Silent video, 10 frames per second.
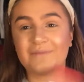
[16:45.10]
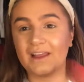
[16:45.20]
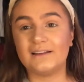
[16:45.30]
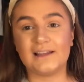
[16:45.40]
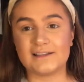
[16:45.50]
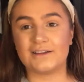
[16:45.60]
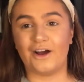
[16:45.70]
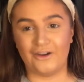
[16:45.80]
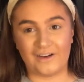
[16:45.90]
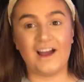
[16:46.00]
Let's
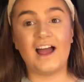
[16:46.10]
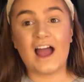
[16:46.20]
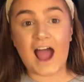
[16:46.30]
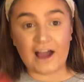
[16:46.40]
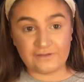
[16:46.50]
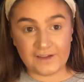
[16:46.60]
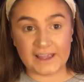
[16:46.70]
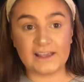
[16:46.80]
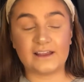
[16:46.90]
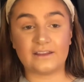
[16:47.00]
start over. I
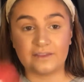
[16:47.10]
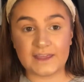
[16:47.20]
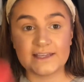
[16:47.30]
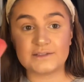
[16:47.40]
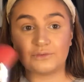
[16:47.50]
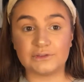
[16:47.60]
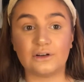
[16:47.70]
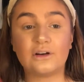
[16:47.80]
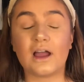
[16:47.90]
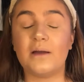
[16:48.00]
think this would
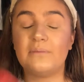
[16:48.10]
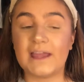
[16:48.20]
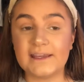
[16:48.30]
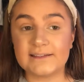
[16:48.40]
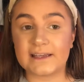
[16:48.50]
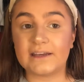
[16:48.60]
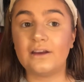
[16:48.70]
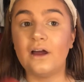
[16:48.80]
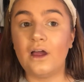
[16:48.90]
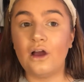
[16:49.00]
look amazing
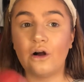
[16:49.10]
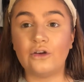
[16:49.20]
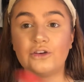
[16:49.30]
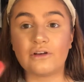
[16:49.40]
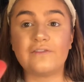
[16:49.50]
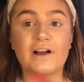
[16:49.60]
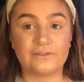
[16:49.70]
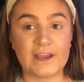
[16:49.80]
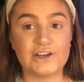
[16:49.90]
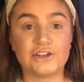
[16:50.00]
under a
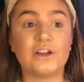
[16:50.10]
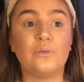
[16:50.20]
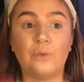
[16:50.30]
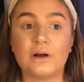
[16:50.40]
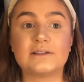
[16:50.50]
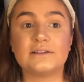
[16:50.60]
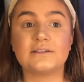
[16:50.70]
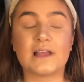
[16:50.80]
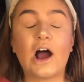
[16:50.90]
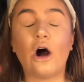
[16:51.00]
foundation that wasn't
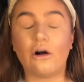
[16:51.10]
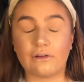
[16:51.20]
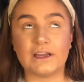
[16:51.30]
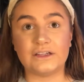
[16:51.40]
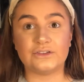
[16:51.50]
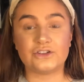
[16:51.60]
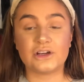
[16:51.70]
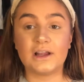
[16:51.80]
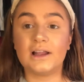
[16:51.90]
orange.